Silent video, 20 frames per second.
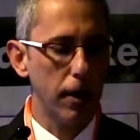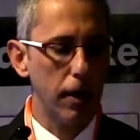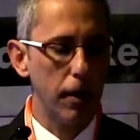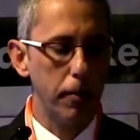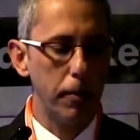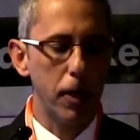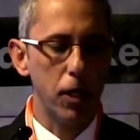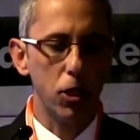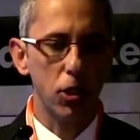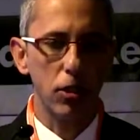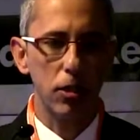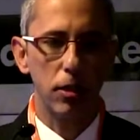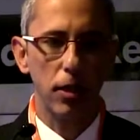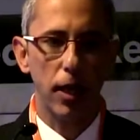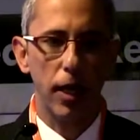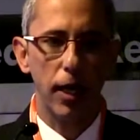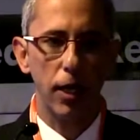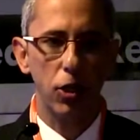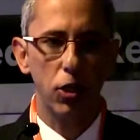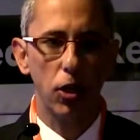Patches are
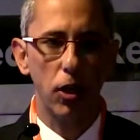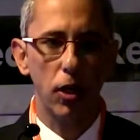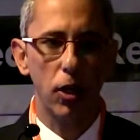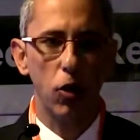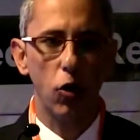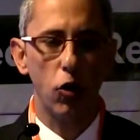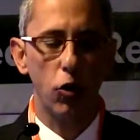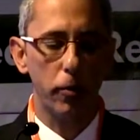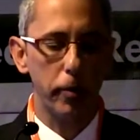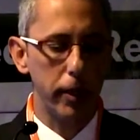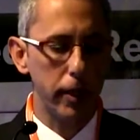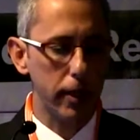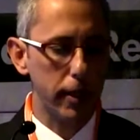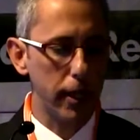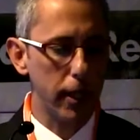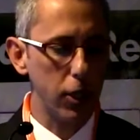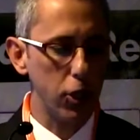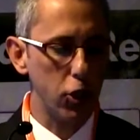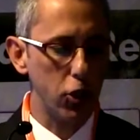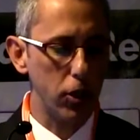actually
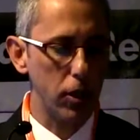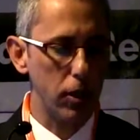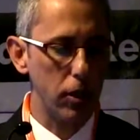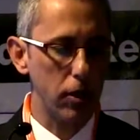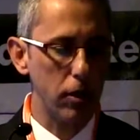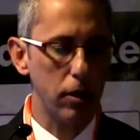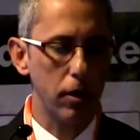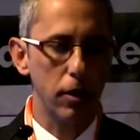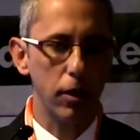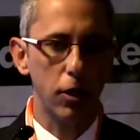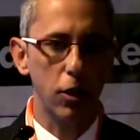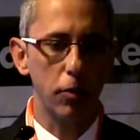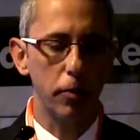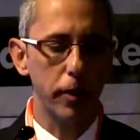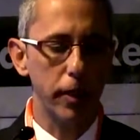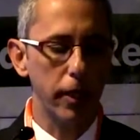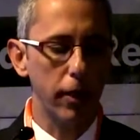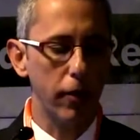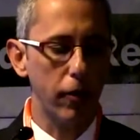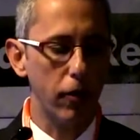augmentation. They could be
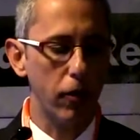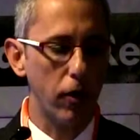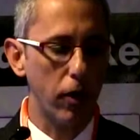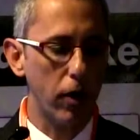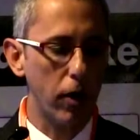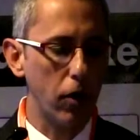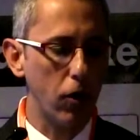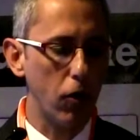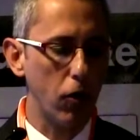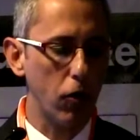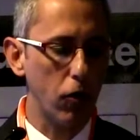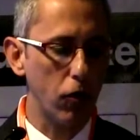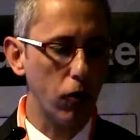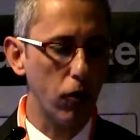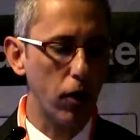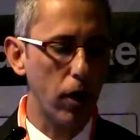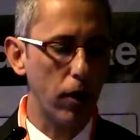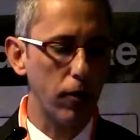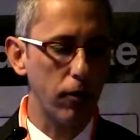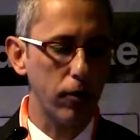either
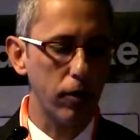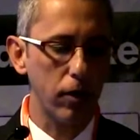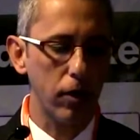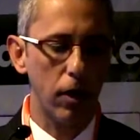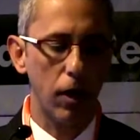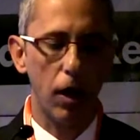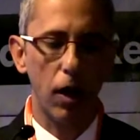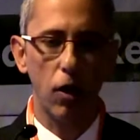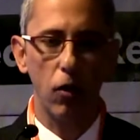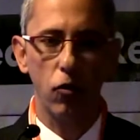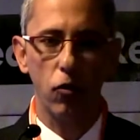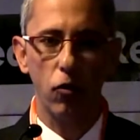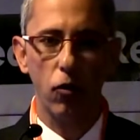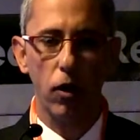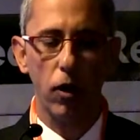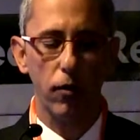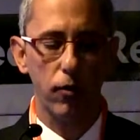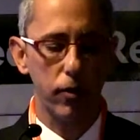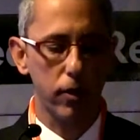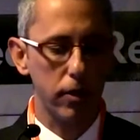autograft,
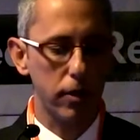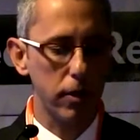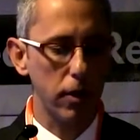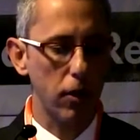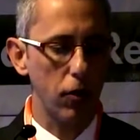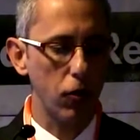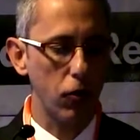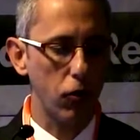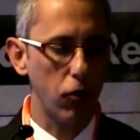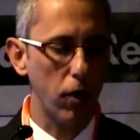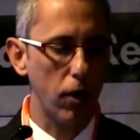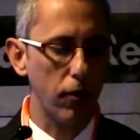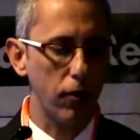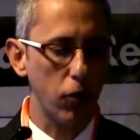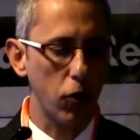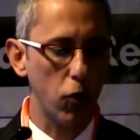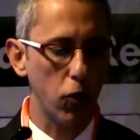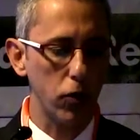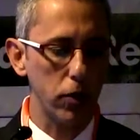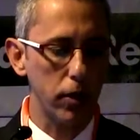allograft, xenograft,
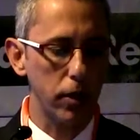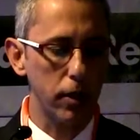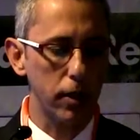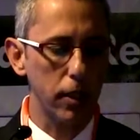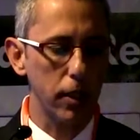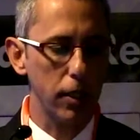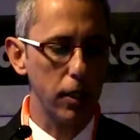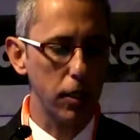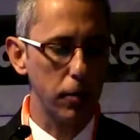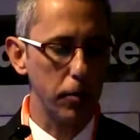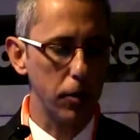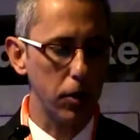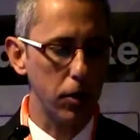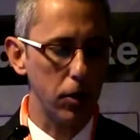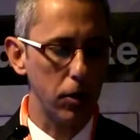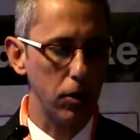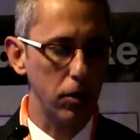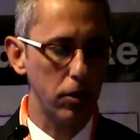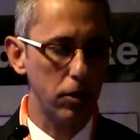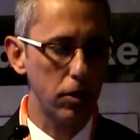or synthetic
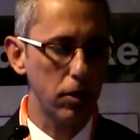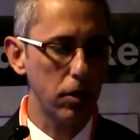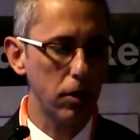materials.